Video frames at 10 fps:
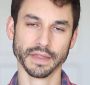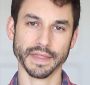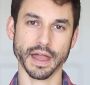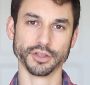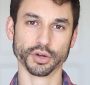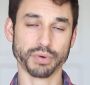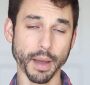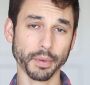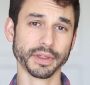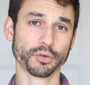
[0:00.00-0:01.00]
then you're
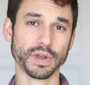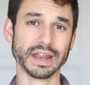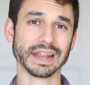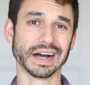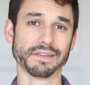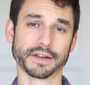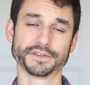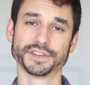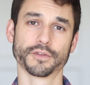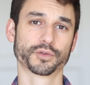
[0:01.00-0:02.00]
probably reading a lot
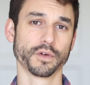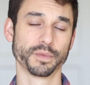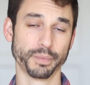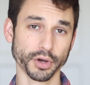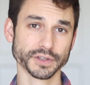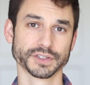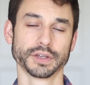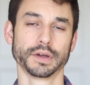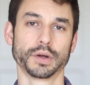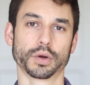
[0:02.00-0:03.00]
of self-growth books
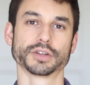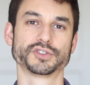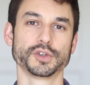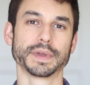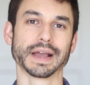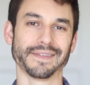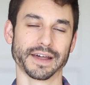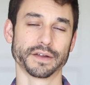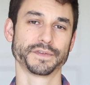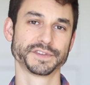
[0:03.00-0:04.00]
or consuming a
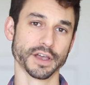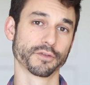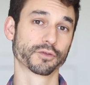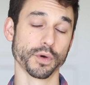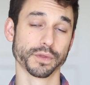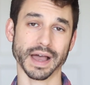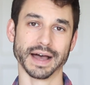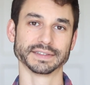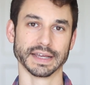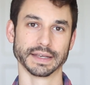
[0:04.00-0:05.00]
lot of self-growth
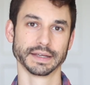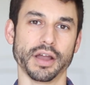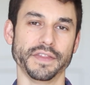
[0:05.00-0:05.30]
content.